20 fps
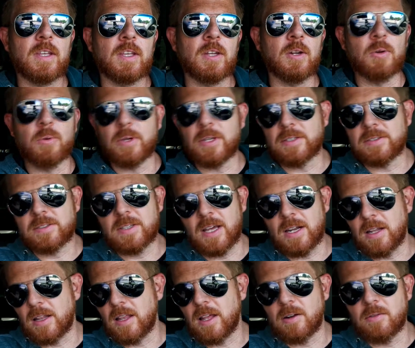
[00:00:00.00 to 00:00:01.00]
you know, he's
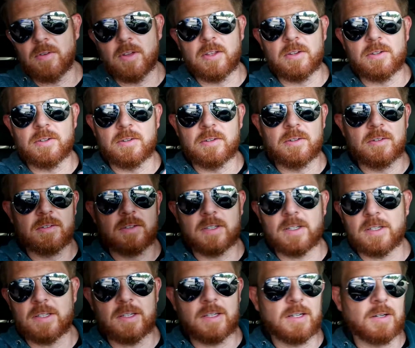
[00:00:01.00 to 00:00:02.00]
got a lot of other,
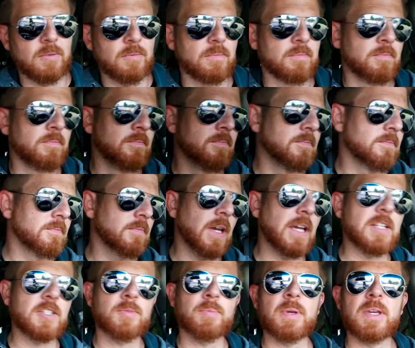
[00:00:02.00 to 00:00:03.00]
you know,
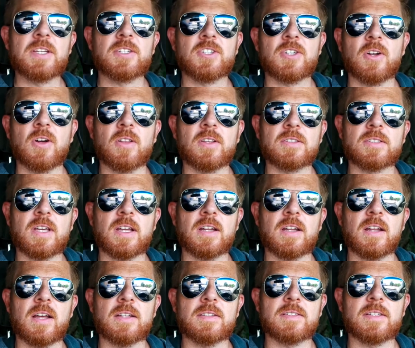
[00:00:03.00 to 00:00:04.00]
hate speech and all this kind
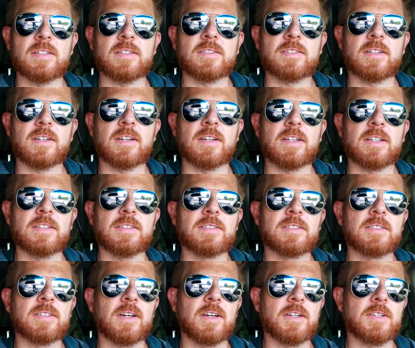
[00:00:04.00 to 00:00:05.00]
of nonsense on
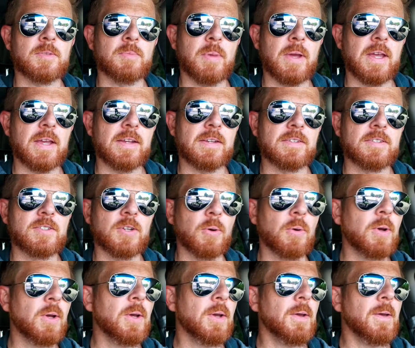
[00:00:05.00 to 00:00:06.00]
his page.
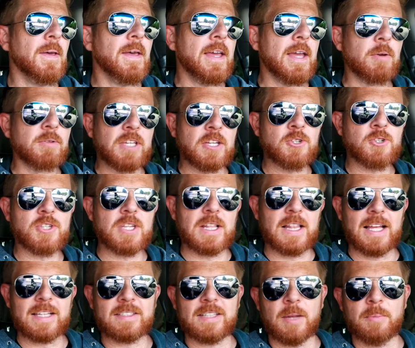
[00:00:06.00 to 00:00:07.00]
So it was
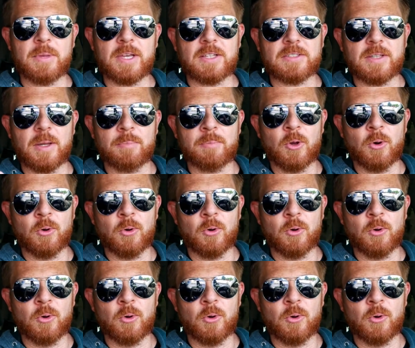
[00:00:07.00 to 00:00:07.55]
interesting last night because I'm